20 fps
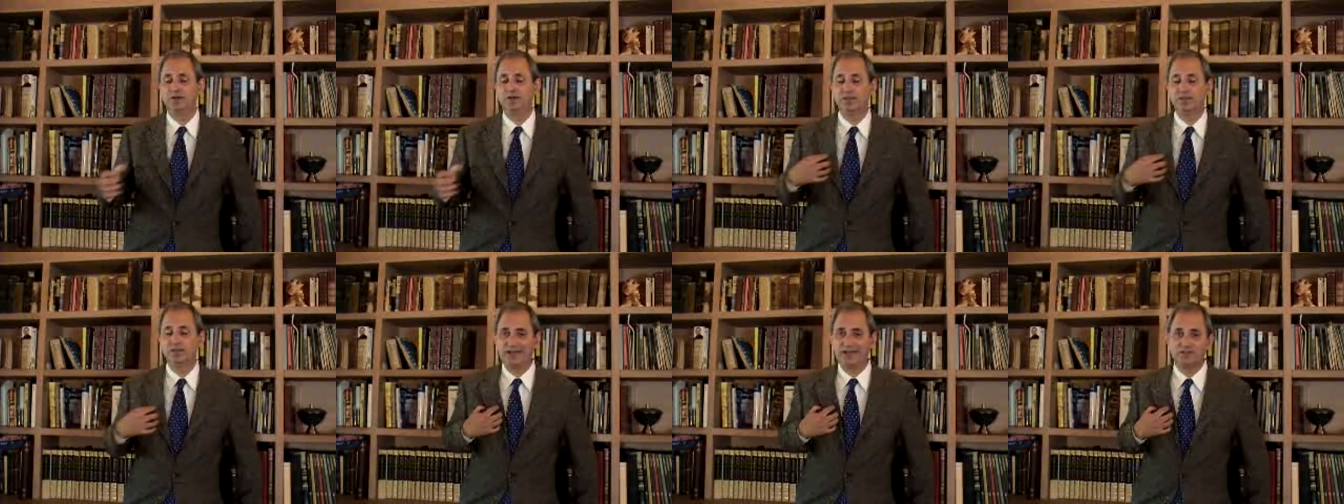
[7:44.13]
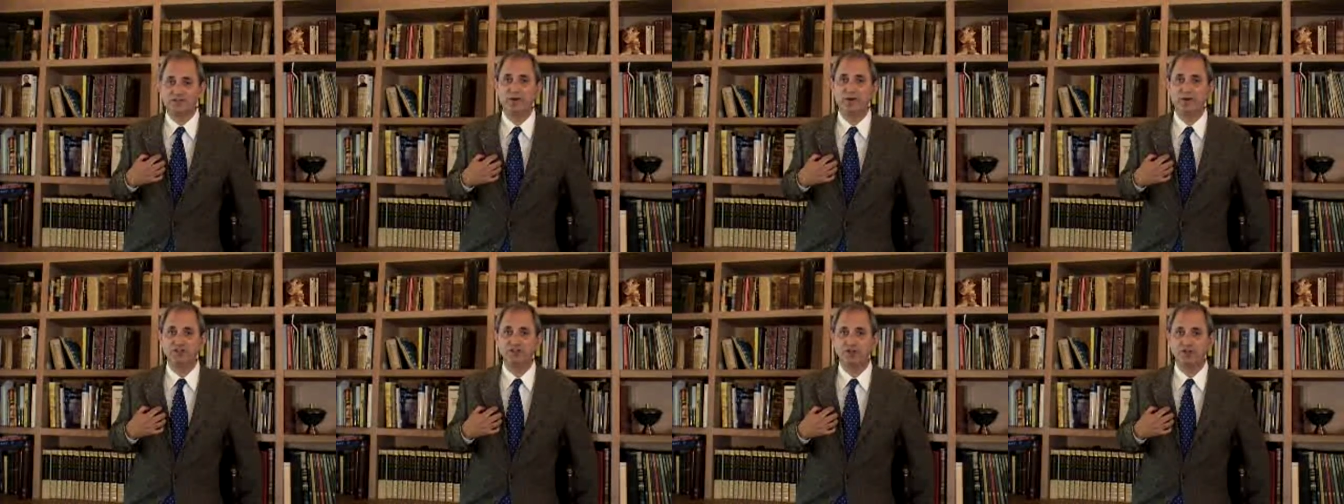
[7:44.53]
That's
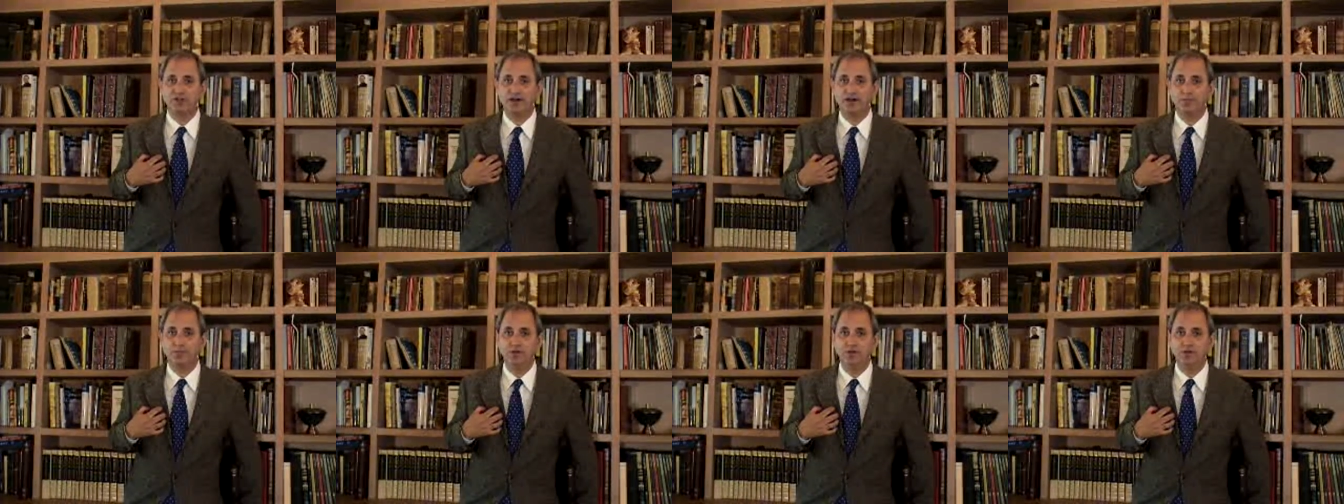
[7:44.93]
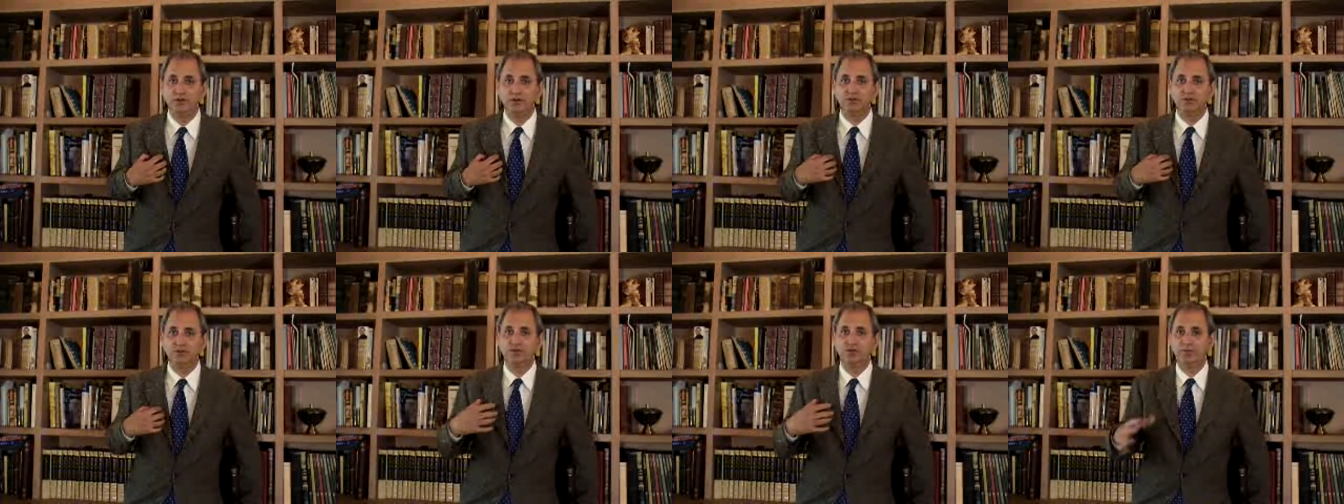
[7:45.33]
my job,
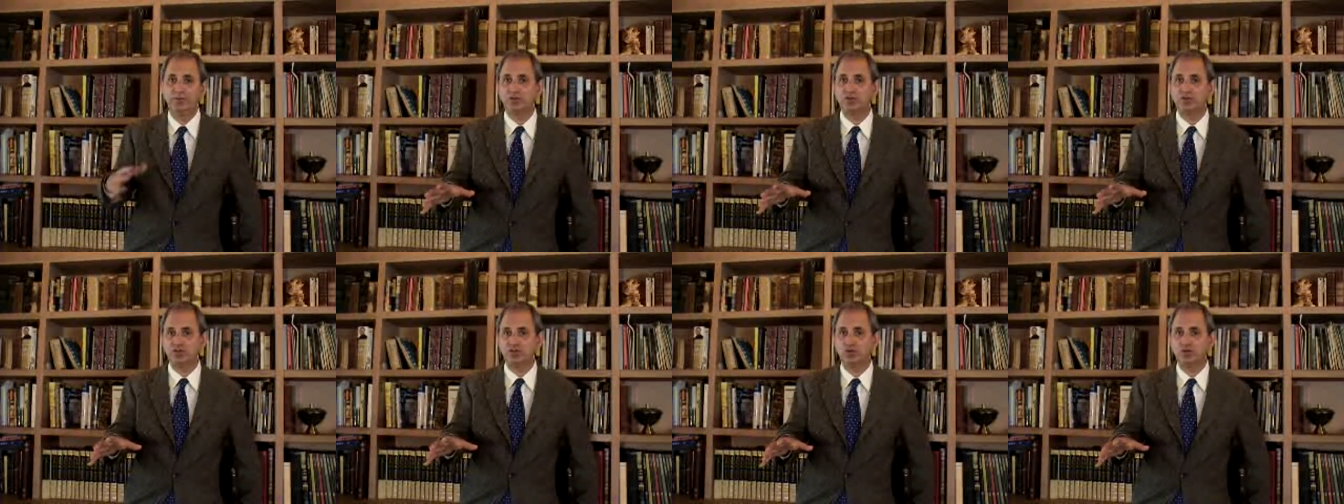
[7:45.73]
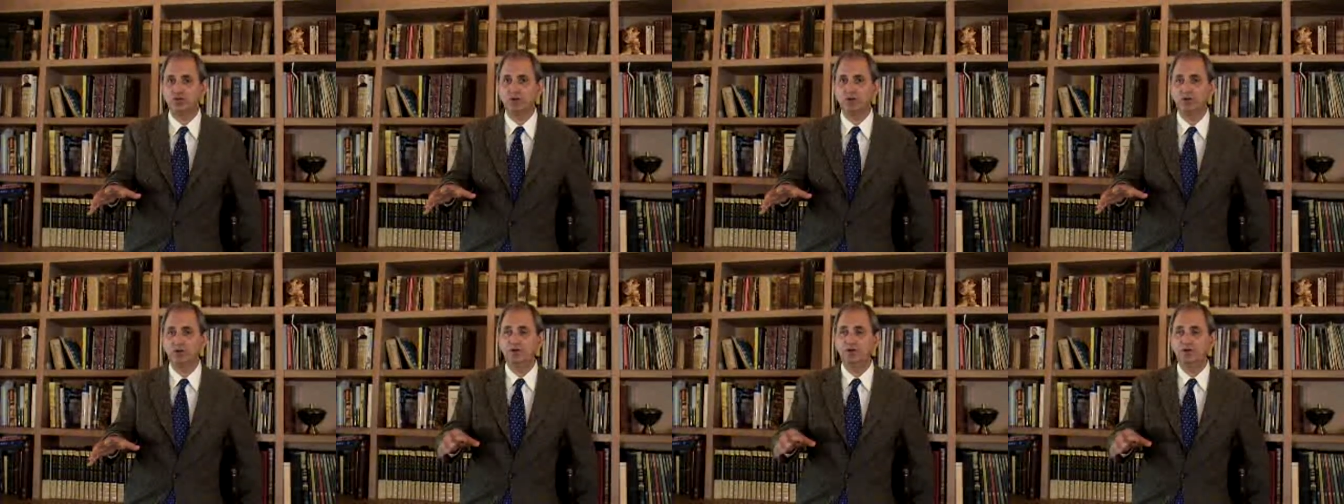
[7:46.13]
is to make
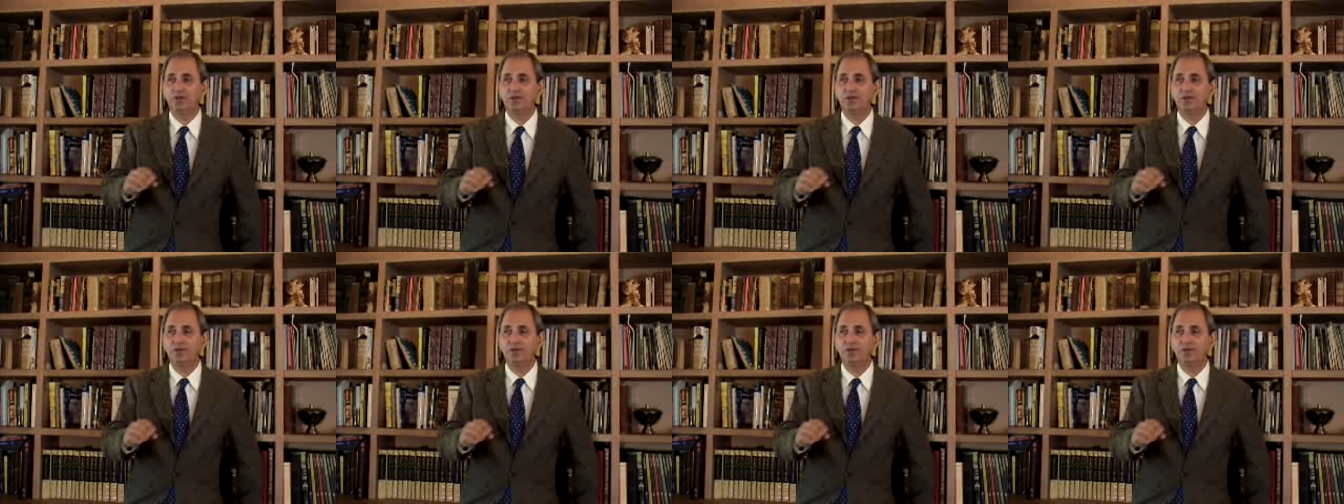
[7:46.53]
sure